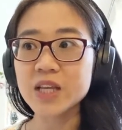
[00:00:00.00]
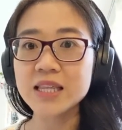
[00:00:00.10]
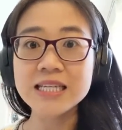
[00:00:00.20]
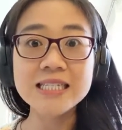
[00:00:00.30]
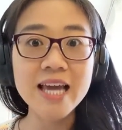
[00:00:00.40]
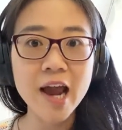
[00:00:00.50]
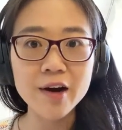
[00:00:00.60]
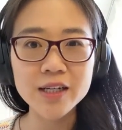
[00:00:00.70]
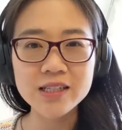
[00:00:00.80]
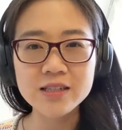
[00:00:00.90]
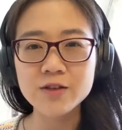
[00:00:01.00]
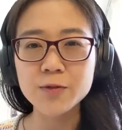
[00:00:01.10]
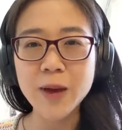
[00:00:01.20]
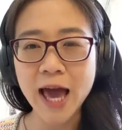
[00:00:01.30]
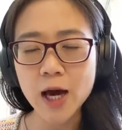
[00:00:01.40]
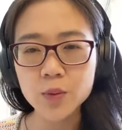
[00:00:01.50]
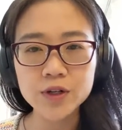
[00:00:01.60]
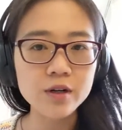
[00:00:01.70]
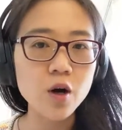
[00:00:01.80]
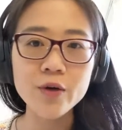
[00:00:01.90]
these characters have
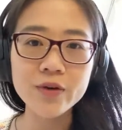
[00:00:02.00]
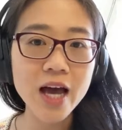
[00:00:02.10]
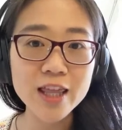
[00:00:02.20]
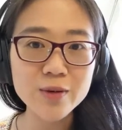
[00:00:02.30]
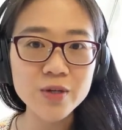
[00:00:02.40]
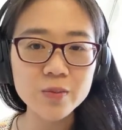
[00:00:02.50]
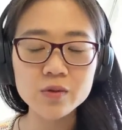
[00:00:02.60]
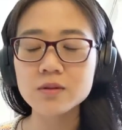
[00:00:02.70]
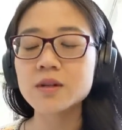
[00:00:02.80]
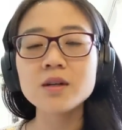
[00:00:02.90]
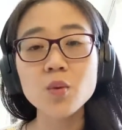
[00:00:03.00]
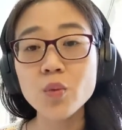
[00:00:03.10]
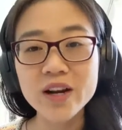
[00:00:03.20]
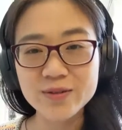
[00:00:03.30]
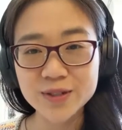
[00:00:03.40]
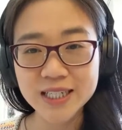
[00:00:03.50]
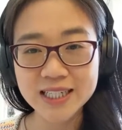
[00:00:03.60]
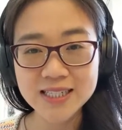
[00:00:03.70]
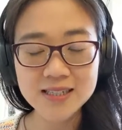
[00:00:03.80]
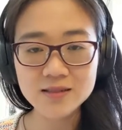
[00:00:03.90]
power over other people, whatever it
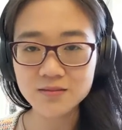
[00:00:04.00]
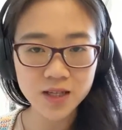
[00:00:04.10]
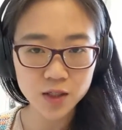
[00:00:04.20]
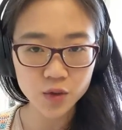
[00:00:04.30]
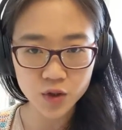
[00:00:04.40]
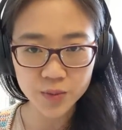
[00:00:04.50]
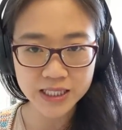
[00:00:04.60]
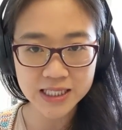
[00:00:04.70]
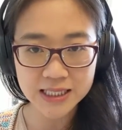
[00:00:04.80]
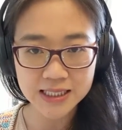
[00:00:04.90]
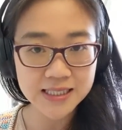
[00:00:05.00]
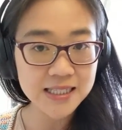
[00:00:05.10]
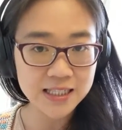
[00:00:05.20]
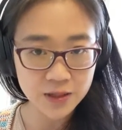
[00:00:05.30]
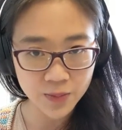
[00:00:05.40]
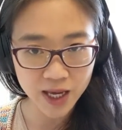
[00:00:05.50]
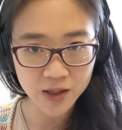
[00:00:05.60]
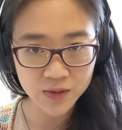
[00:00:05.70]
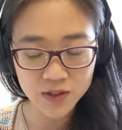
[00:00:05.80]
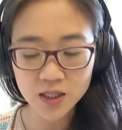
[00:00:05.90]
is that your topic sentence is
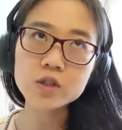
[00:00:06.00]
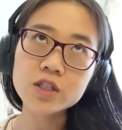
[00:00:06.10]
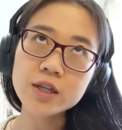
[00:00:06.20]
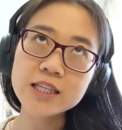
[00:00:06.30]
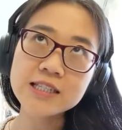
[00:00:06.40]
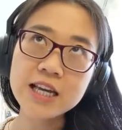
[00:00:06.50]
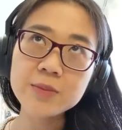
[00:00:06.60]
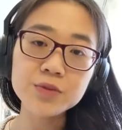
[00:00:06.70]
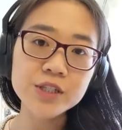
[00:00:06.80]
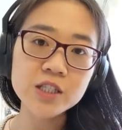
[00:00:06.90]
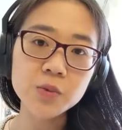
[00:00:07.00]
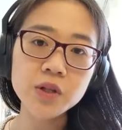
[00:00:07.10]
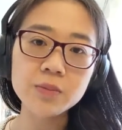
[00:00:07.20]
about? So the same principle